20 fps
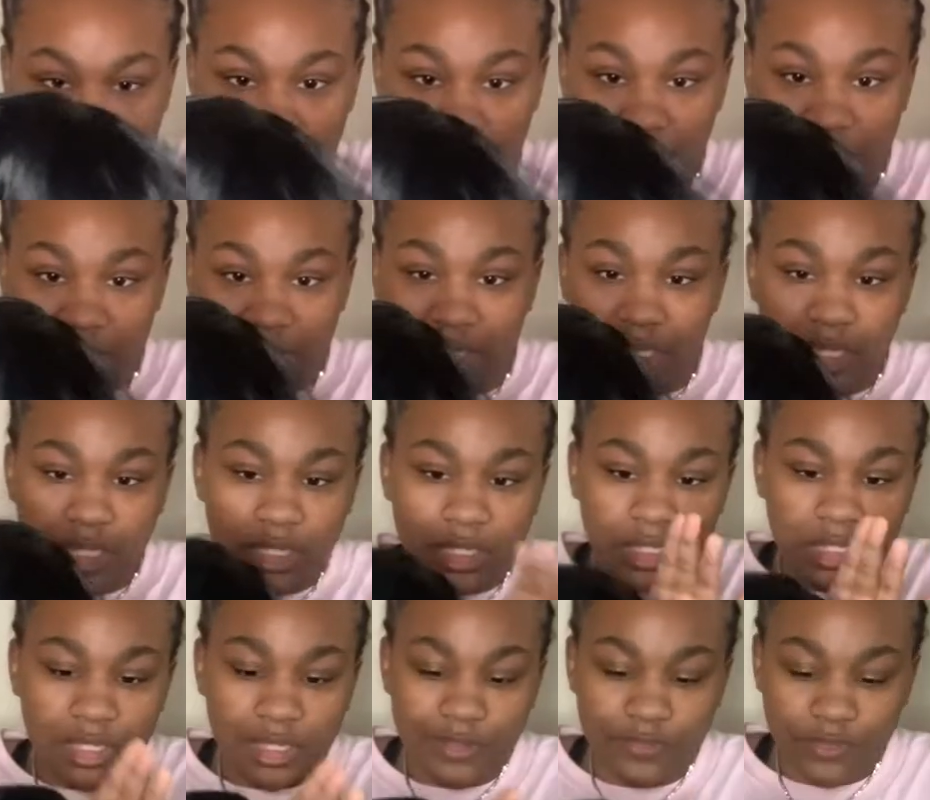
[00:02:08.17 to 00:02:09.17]
And
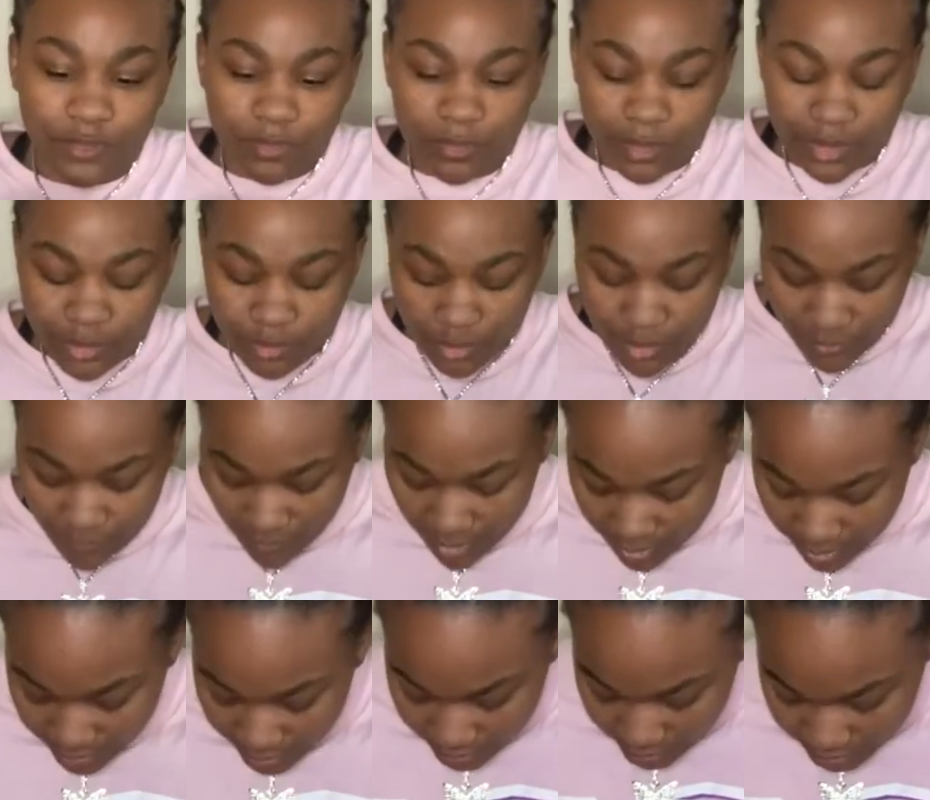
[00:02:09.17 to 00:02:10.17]
if you really want to find a
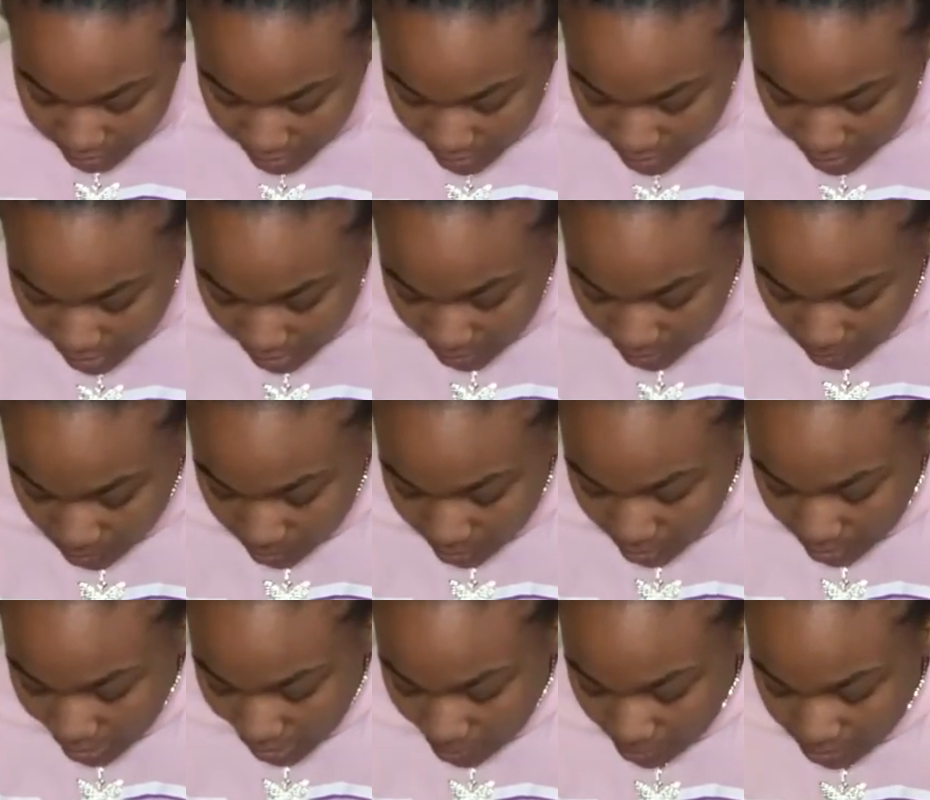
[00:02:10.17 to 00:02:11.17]
good synthetic wig,
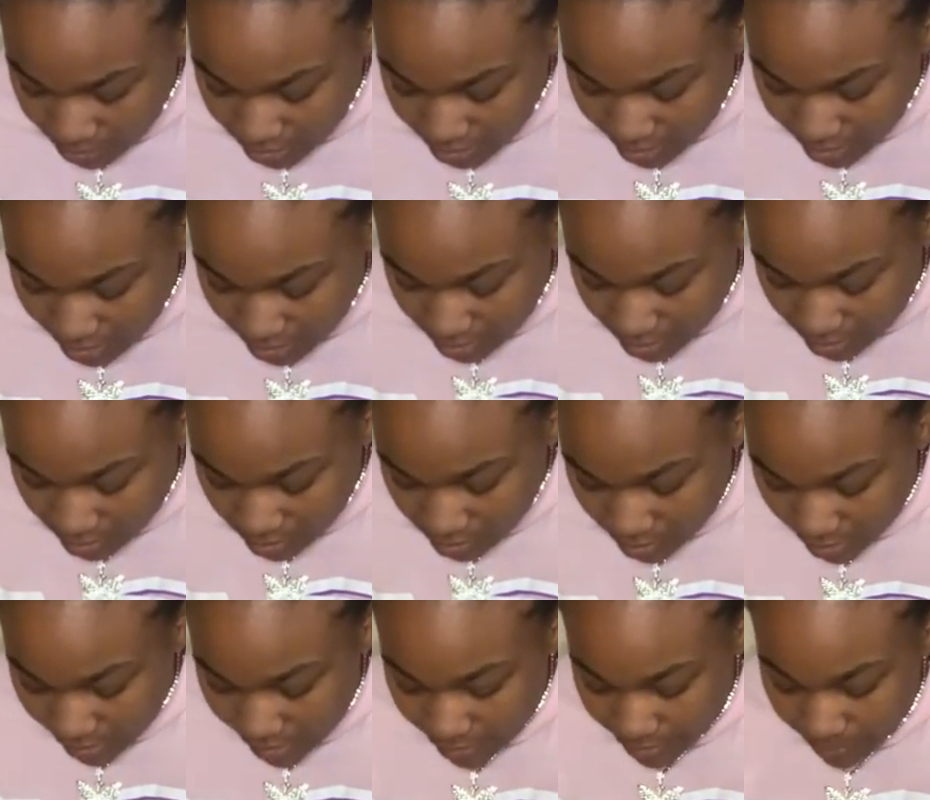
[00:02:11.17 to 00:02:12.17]
I would just
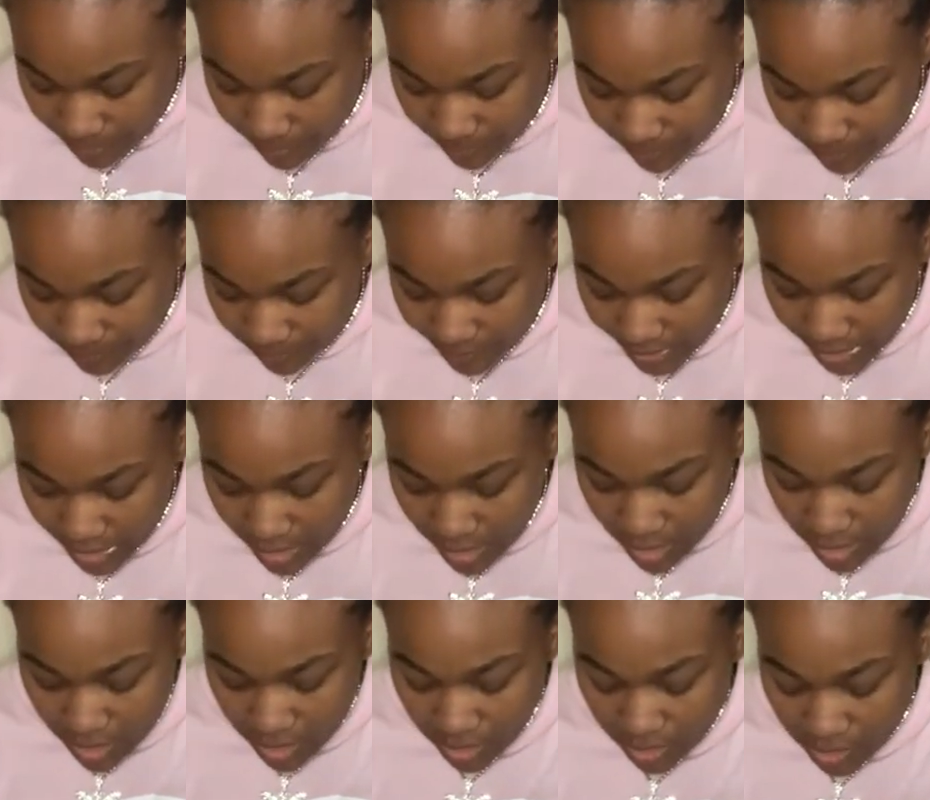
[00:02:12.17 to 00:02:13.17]
say,
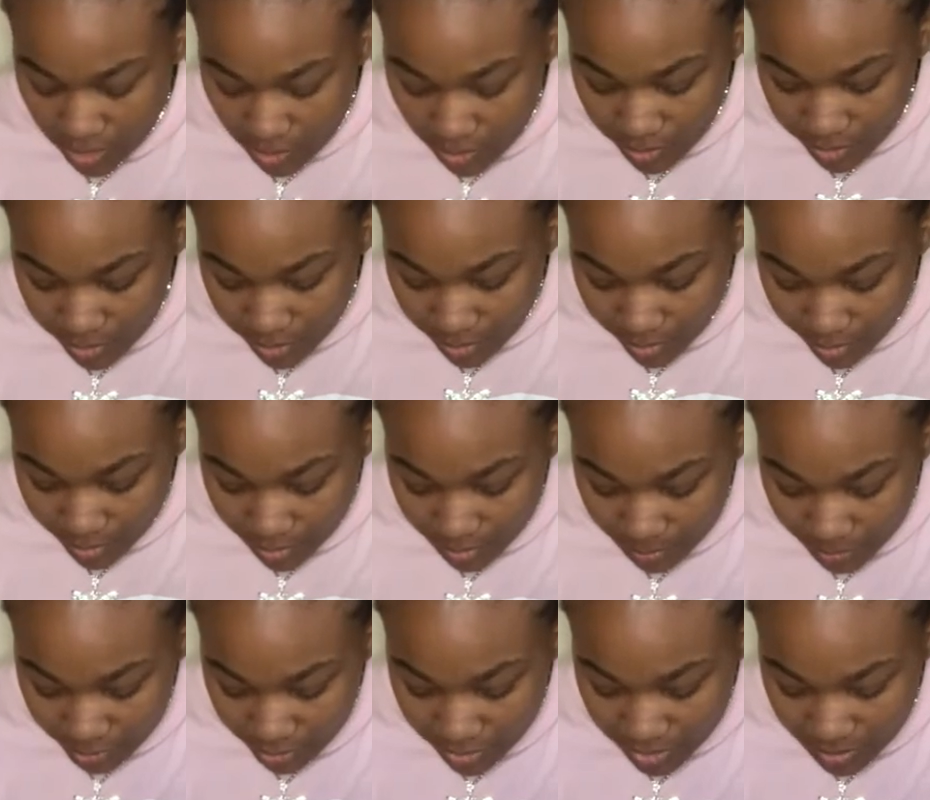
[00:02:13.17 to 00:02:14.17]
go to your
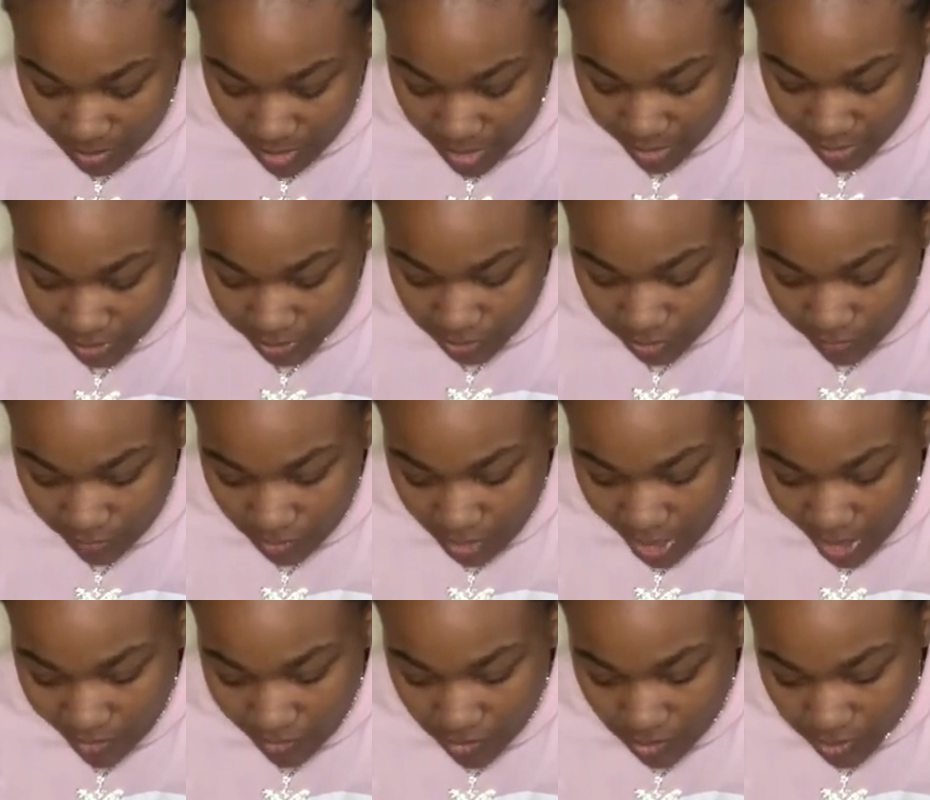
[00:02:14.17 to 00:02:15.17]
beauty supply store if you
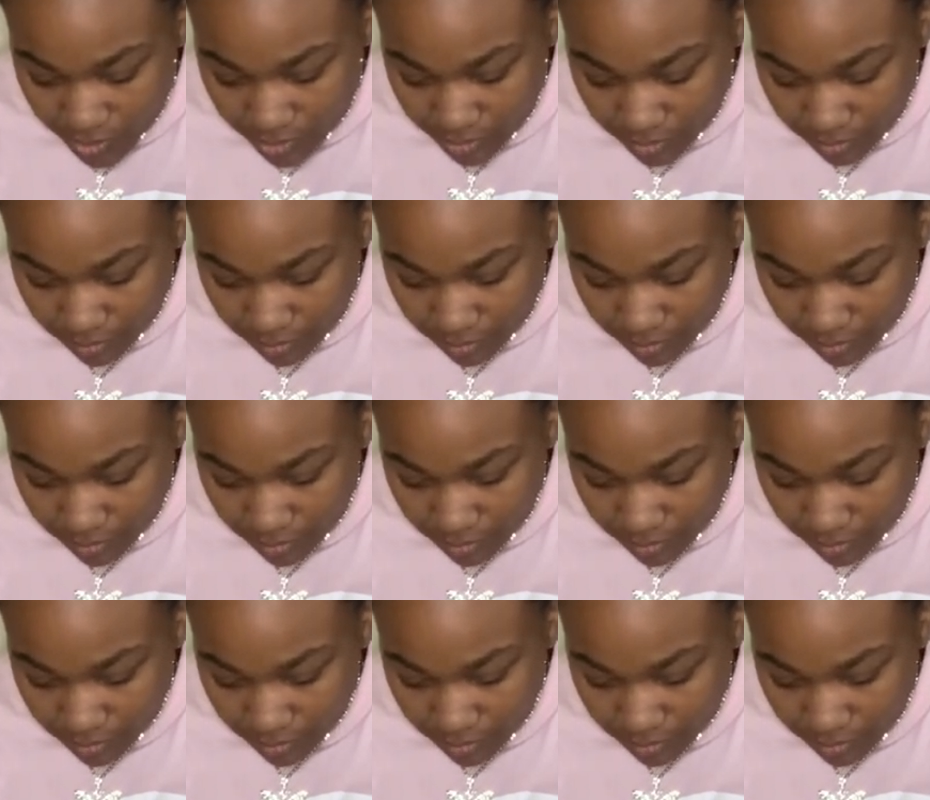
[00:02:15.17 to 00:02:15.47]
have one,